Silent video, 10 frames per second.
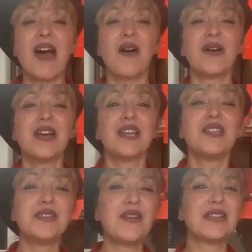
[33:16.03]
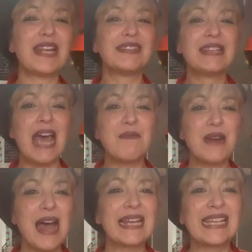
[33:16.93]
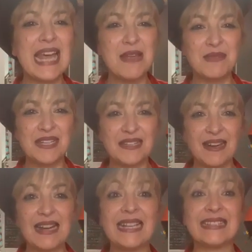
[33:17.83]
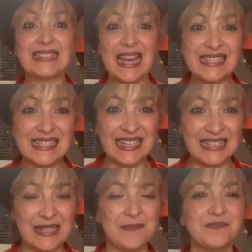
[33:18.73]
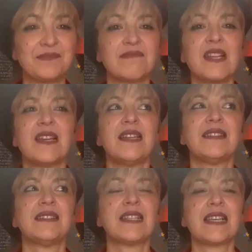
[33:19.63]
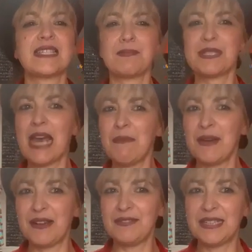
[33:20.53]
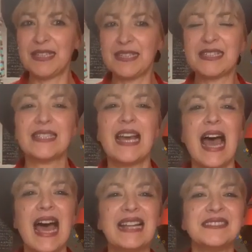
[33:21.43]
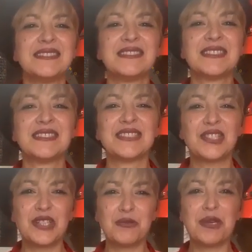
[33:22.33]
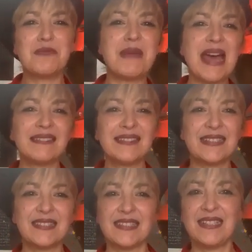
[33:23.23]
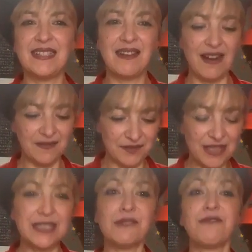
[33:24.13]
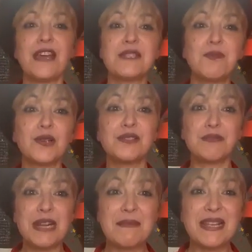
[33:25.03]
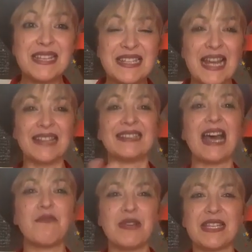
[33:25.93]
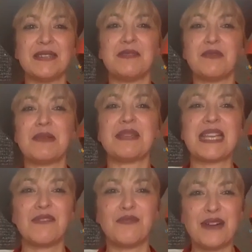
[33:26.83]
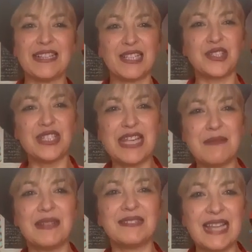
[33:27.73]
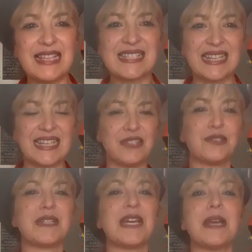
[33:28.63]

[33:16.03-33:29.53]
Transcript: Oh, you know that Debra came here in Tuscany in September, I think, and we met here in the Facebook streaming, and then we became friends, and she came in Tuscany to